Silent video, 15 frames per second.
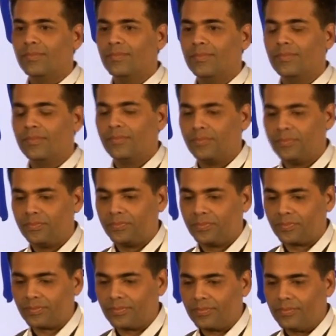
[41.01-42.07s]

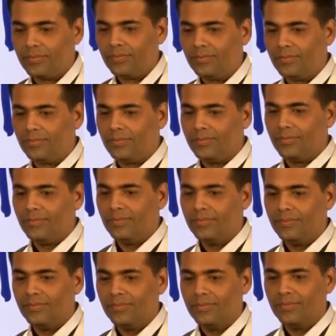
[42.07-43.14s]

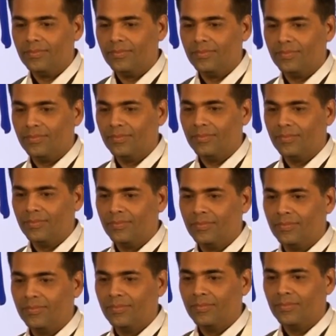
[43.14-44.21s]

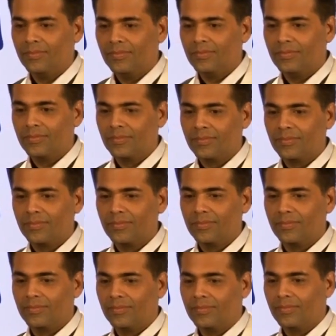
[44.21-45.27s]

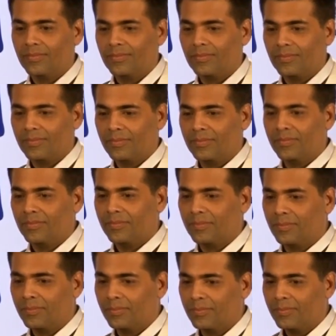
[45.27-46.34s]

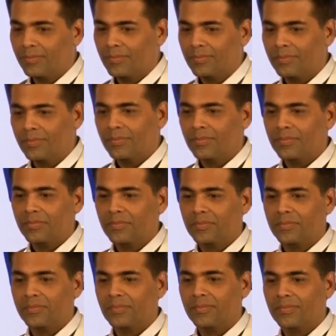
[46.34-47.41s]

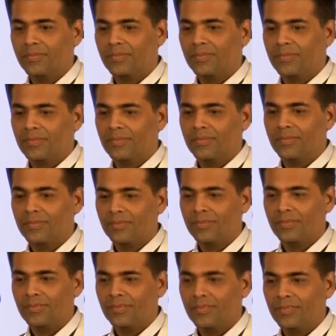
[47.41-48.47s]

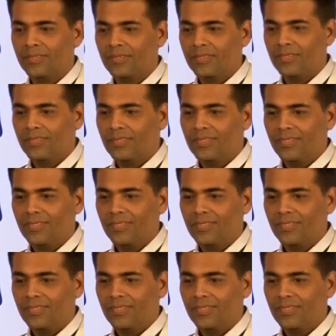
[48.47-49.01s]
(silent)